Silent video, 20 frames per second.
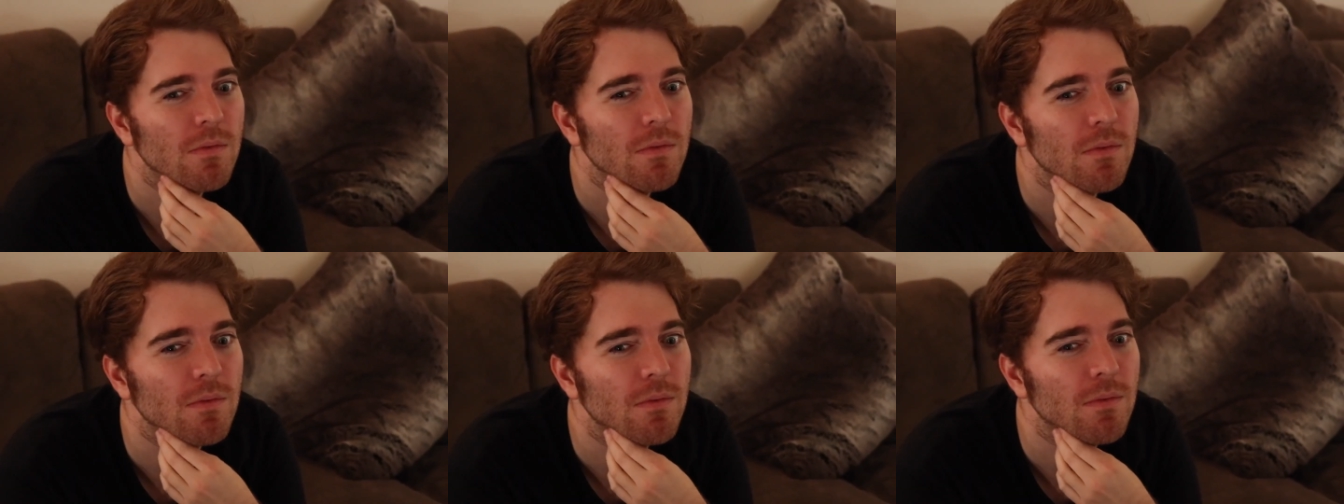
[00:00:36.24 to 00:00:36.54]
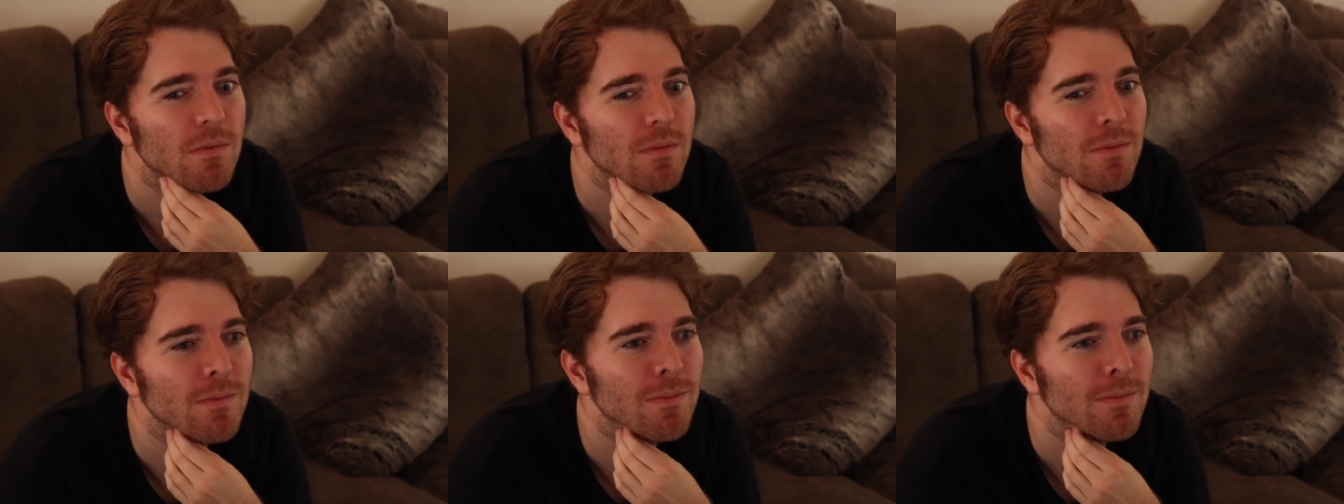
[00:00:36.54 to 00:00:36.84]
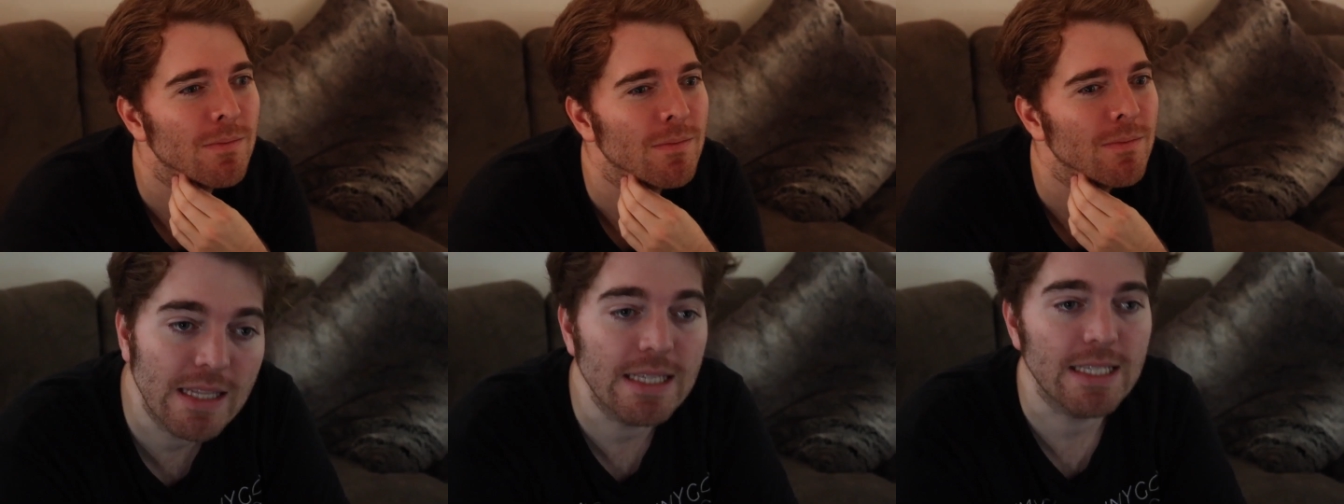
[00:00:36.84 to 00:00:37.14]
Put him
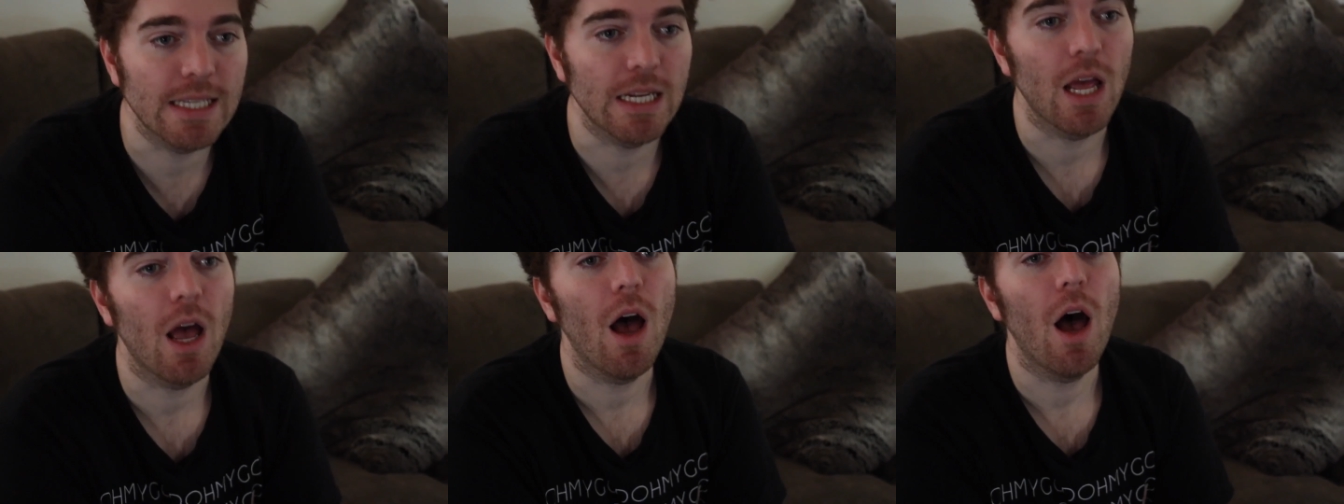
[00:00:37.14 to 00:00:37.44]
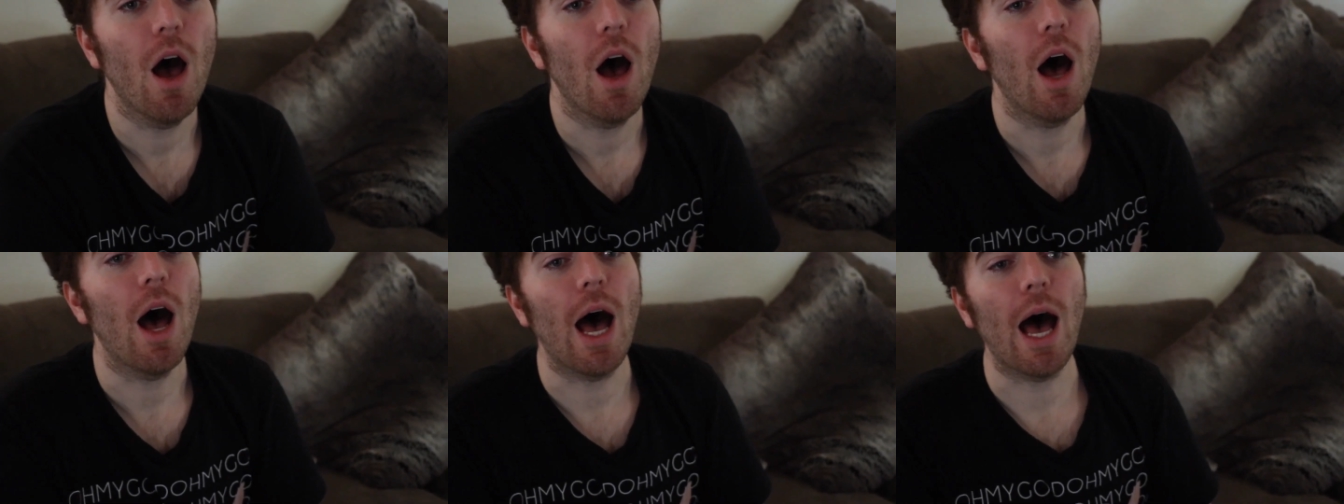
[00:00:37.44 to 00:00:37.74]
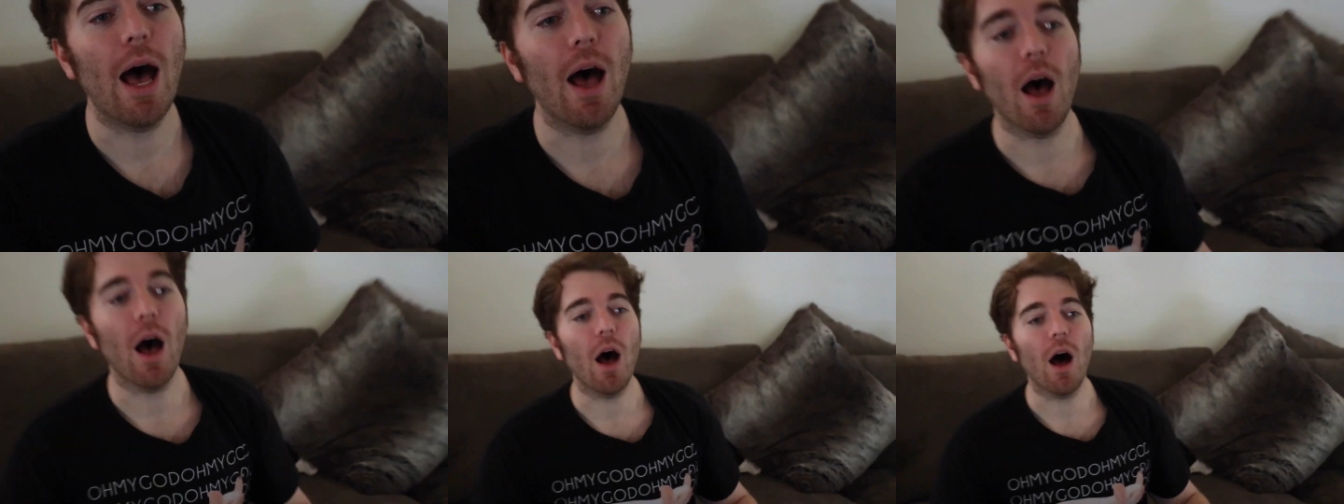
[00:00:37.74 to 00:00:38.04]
in! Listen,
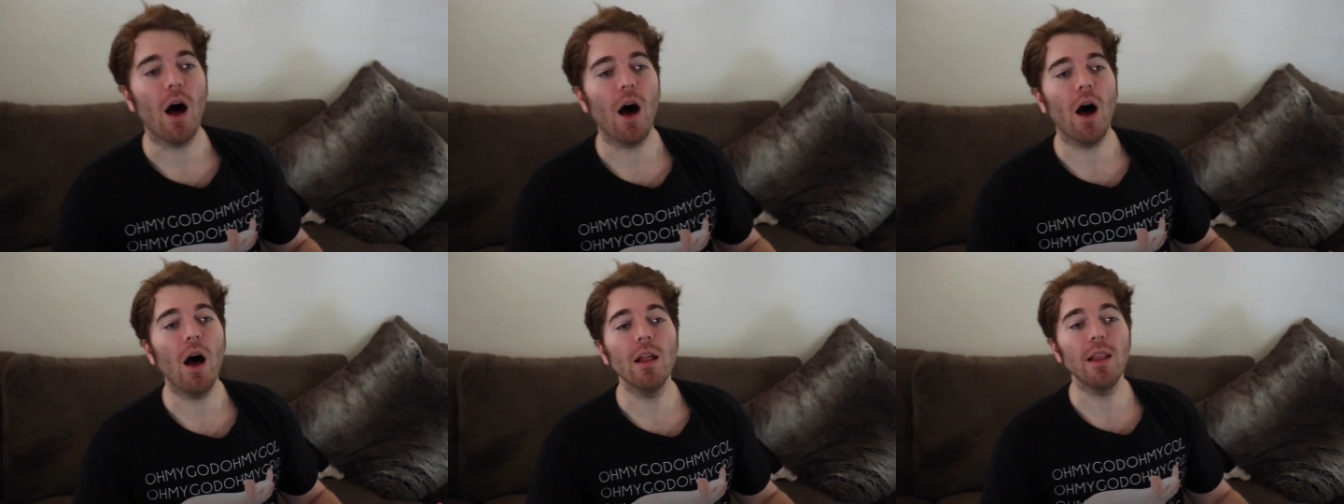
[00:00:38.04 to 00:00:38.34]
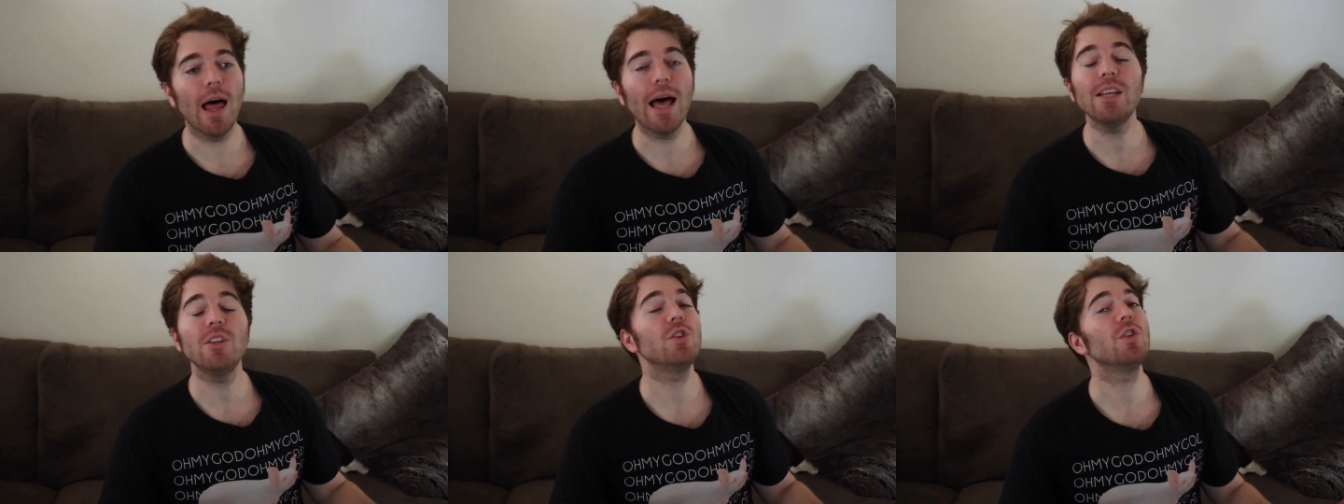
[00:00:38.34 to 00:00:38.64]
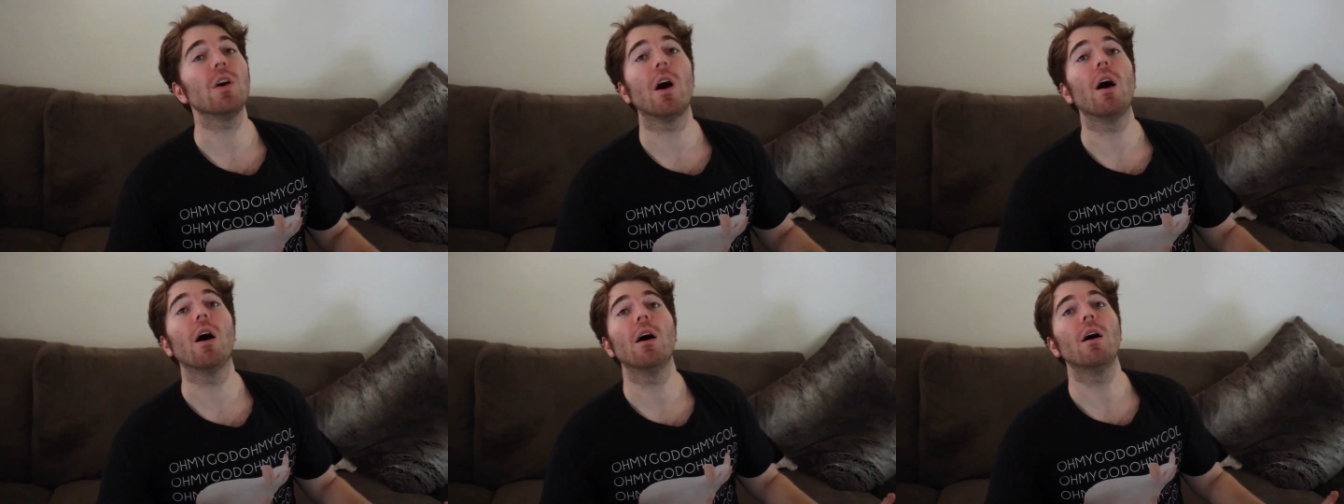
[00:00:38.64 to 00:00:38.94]
all I
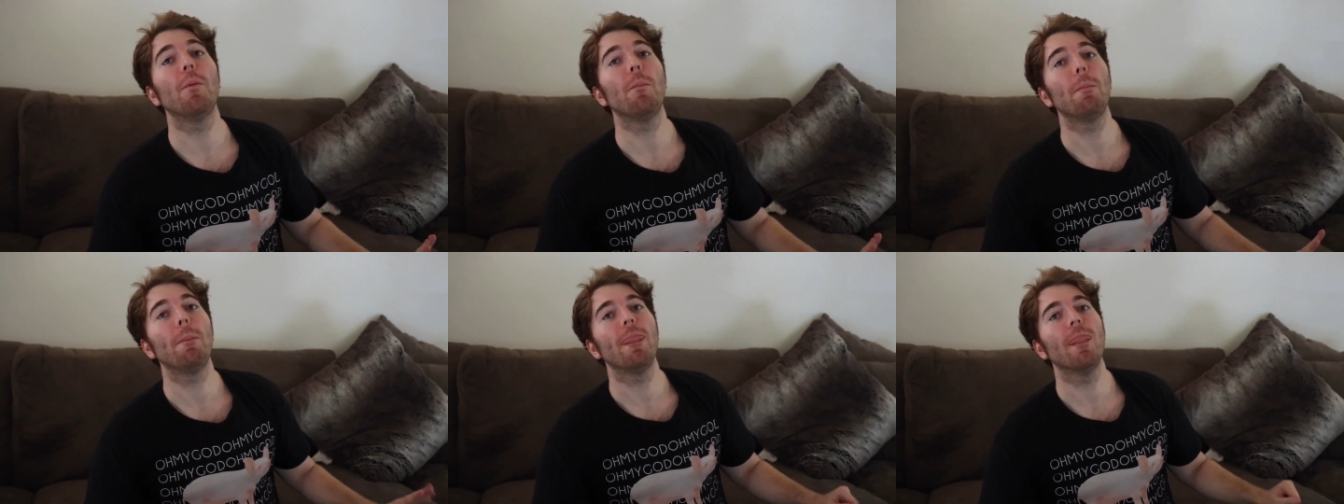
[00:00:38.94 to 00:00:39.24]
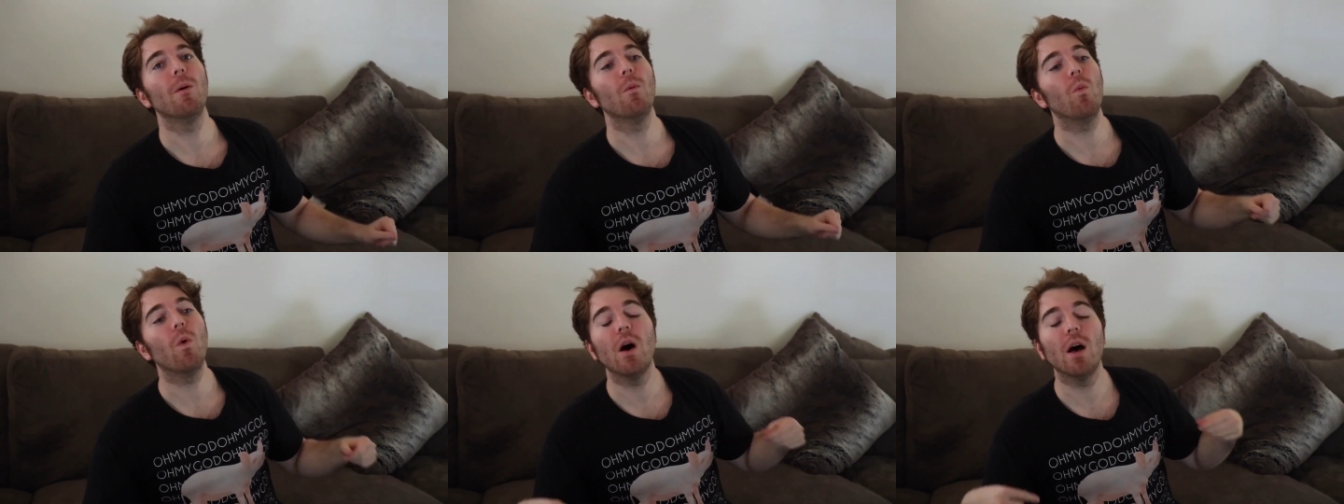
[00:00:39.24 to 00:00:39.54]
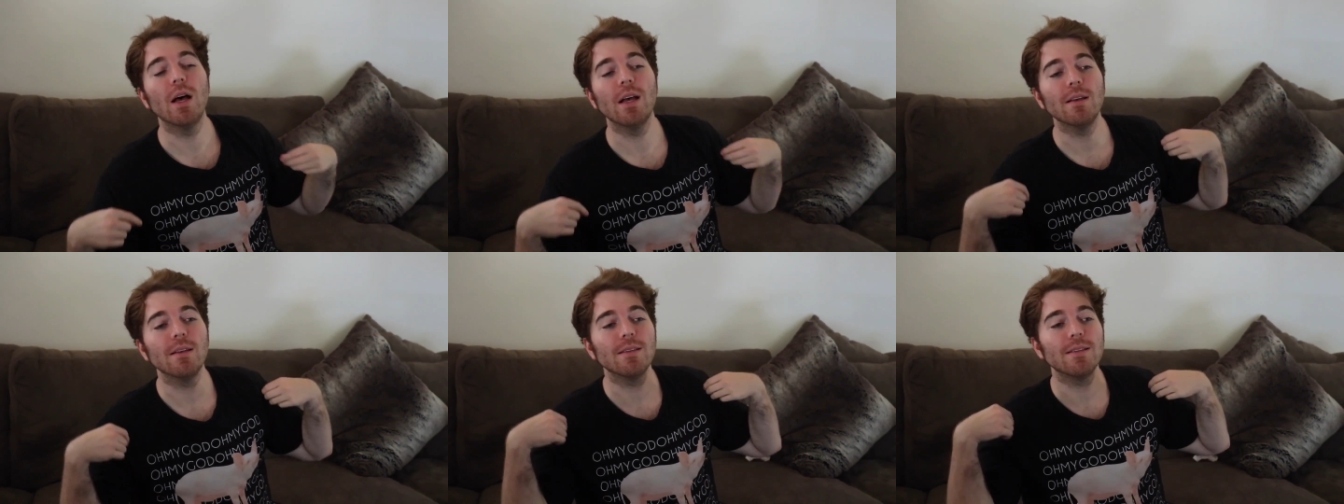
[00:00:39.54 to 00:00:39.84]
saw
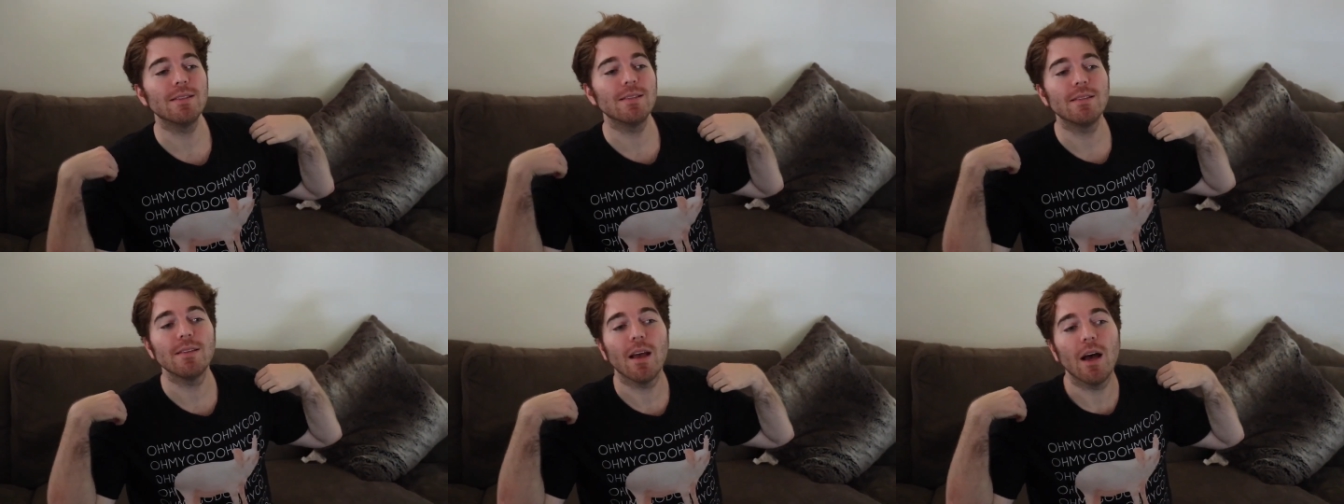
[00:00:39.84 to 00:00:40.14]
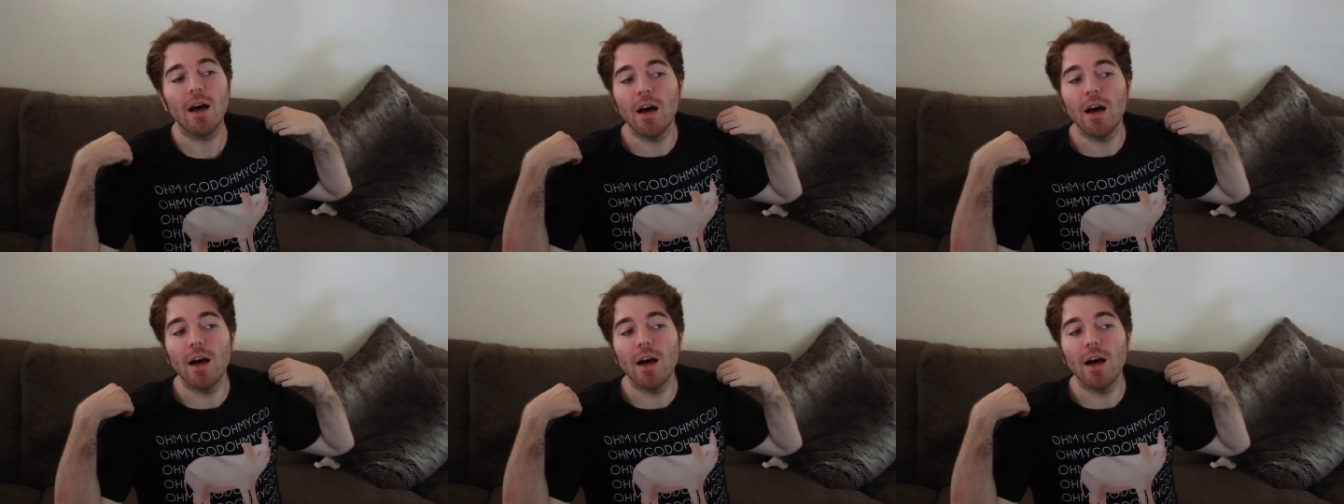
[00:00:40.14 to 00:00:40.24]
was,